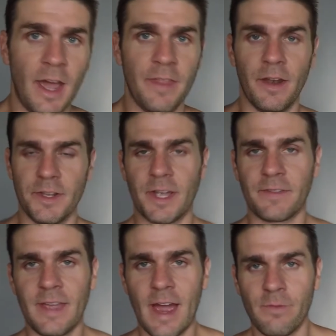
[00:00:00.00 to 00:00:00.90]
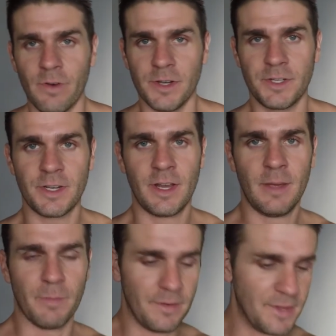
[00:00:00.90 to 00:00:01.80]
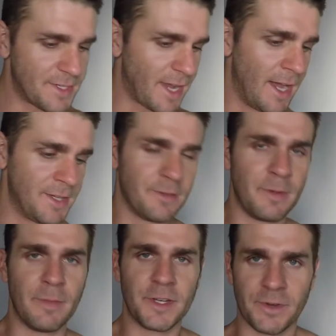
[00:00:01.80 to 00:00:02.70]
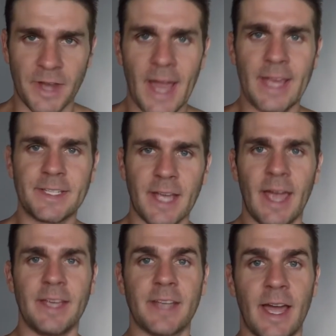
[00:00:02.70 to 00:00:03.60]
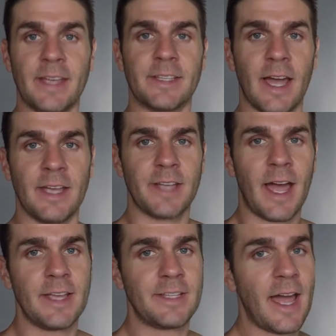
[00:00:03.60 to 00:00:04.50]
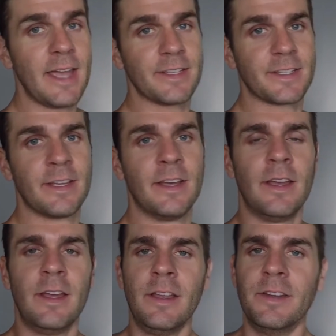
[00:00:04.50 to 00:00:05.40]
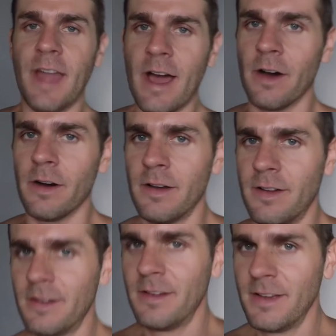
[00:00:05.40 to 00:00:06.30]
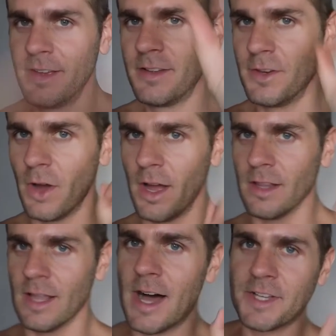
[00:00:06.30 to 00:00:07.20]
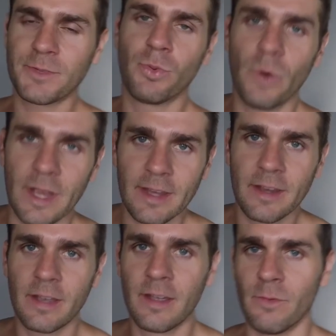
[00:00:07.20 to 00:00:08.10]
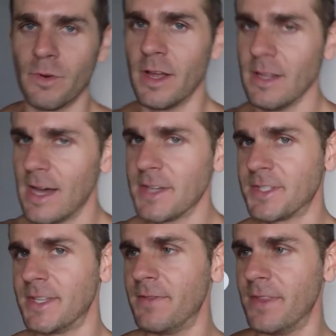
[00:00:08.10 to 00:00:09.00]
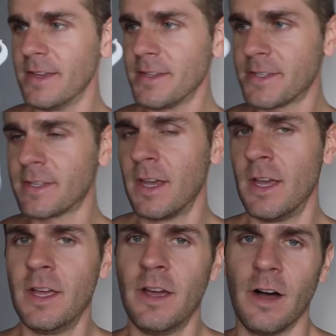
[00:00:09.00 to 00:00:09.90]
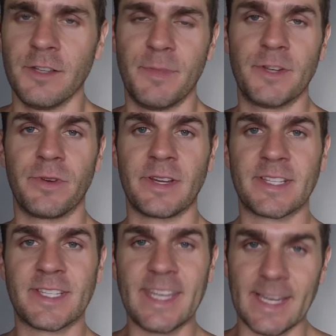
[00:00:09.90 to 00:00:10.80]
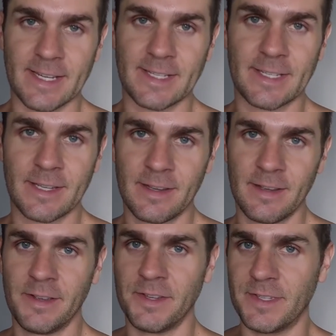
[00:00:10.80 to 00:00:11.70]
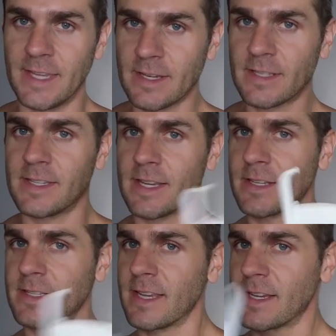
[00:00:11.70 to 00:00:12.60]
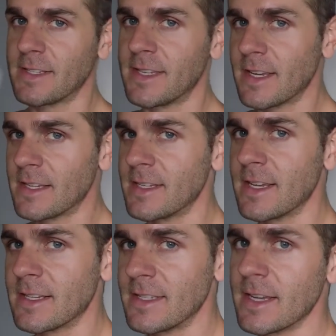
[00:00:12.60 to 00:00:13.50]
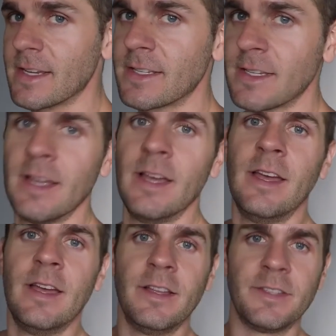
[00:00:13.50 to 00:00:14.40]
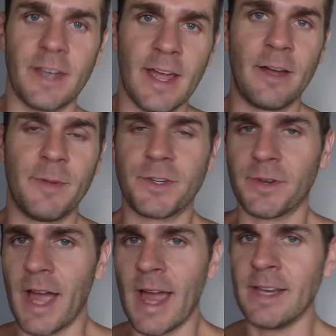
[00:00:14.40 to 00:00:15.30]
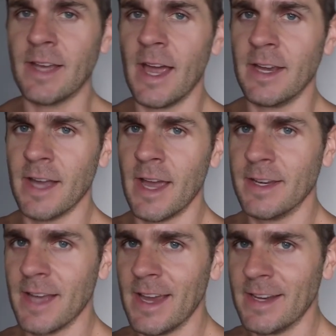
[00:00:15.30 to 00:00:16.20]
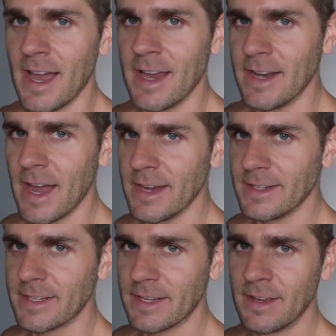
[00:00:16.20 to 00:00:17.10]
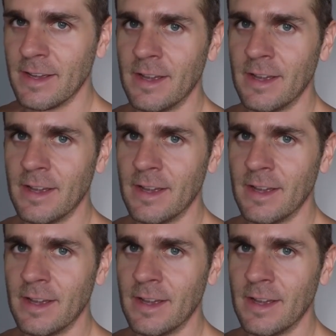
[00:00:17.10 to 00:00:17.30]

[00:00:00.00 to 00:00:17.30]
and then I take the average. But in this case, I've been measuring 8, 8, 8, 8, 8, 8. Now, last week, when I last did this, I was measuring 6. 6, 6, 6, 6, 6, 6. Today I'm measuring 8, 8, 8, 8, 8, 8.